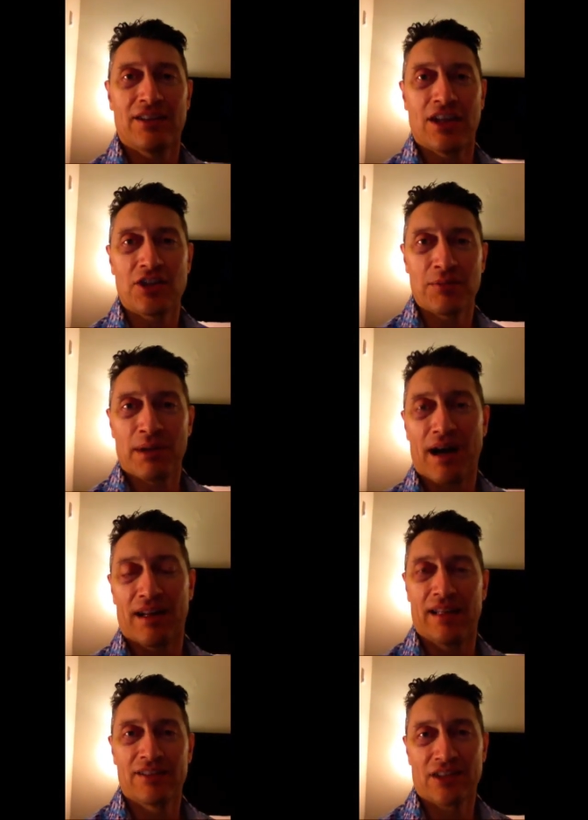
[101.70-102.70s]
changing your
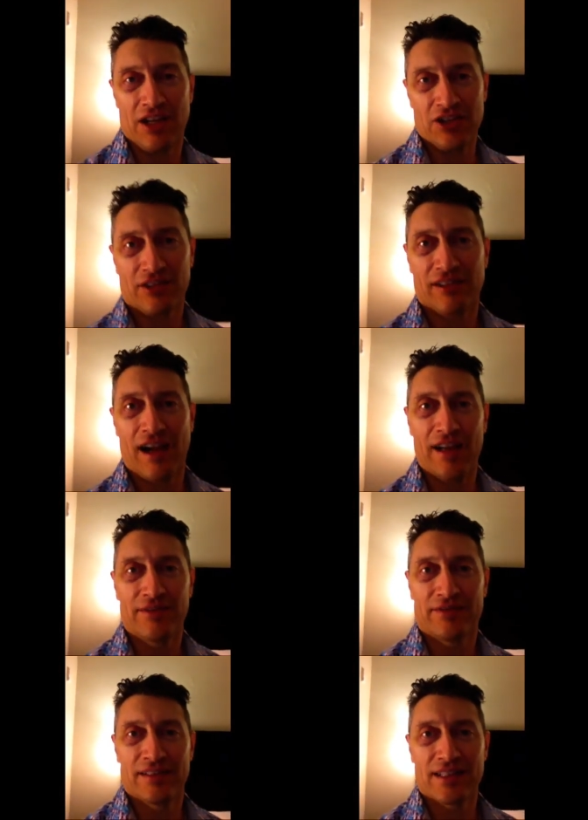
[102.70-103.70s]
body, changing your
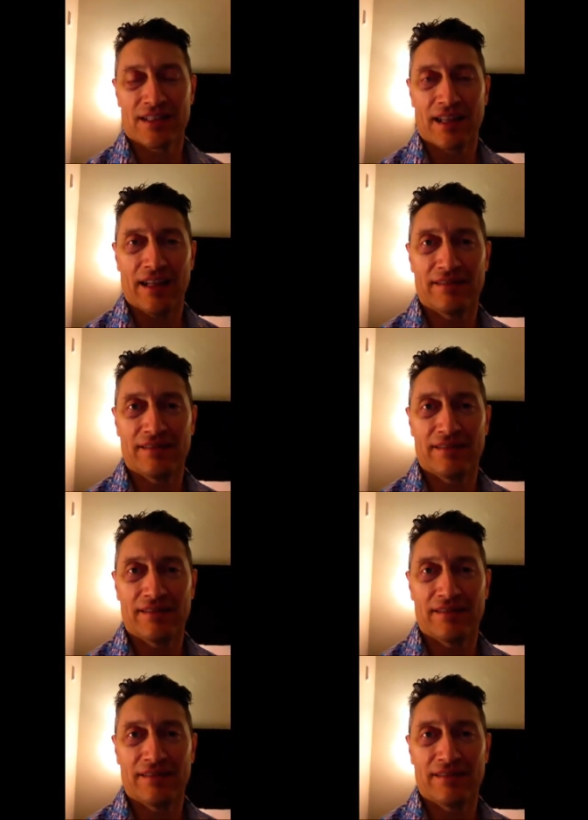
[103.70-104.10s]
life. This is Lane.